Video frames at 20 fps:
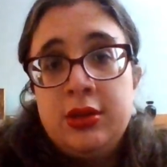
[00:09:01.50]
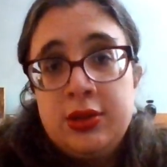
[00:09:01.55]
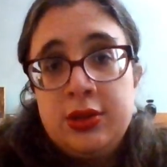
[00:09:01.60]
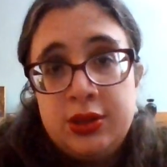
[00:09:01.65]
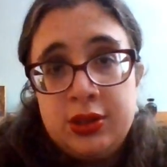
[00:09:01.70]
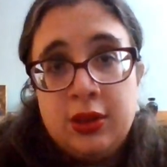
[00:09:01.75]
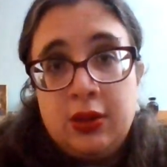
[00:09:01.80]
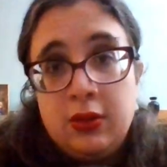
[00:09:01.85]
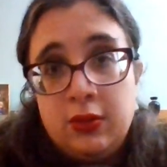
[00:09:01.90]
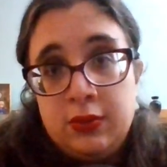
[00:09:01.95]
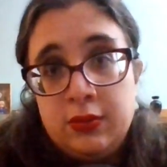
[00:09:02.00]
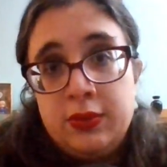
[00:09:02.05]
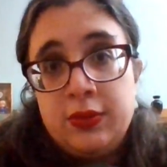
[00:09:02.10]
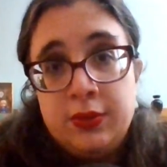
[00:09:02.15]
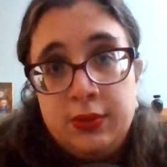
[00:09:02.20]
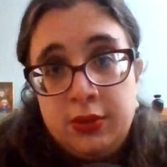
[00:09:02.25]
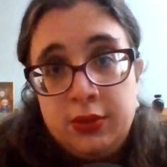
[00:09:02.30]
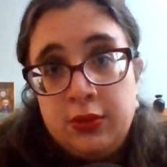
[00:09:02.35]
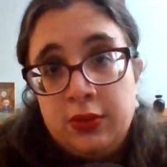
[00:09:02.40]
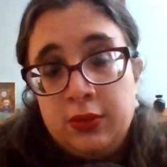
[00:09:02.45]
to go
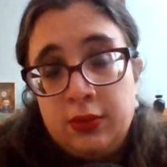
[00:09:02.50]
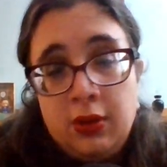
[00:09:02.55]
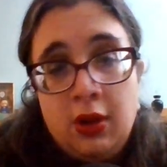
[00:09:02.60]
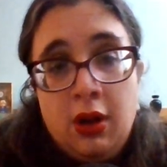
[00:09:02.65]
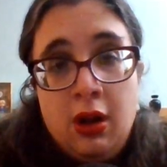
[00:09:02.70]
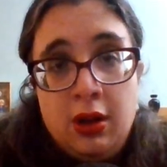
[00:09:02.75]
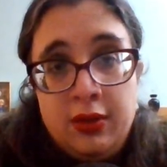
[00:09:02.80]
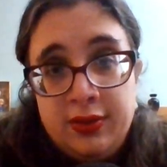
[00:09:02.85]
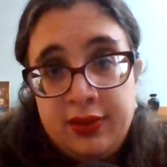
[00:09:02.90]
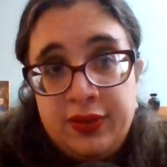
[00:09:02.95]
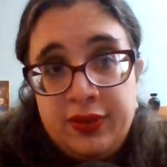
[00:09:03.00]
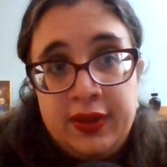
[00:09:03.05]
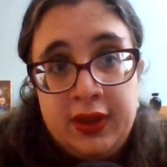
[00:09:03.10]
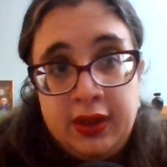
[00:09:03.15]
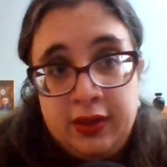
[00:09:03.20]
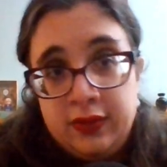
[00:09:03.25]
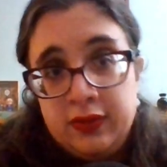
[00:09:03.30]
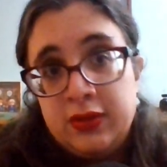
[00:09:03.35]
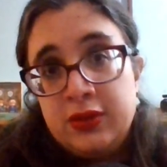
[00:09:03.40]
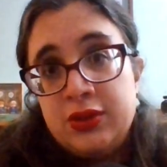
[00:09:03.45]
through all the
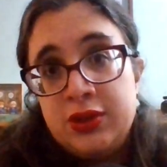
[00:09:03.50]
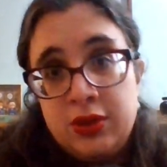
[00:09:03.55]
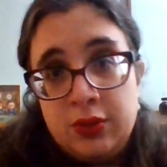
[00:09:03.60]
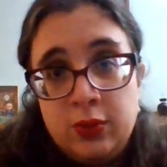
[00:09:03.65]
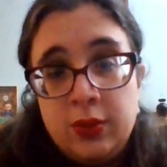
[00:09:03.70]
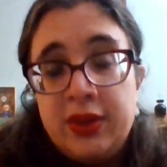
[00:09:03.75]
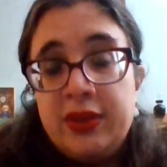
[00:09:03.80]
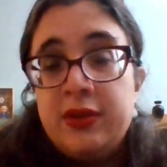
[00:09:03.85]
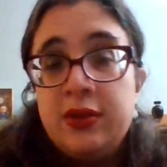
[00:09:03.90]
things that you whether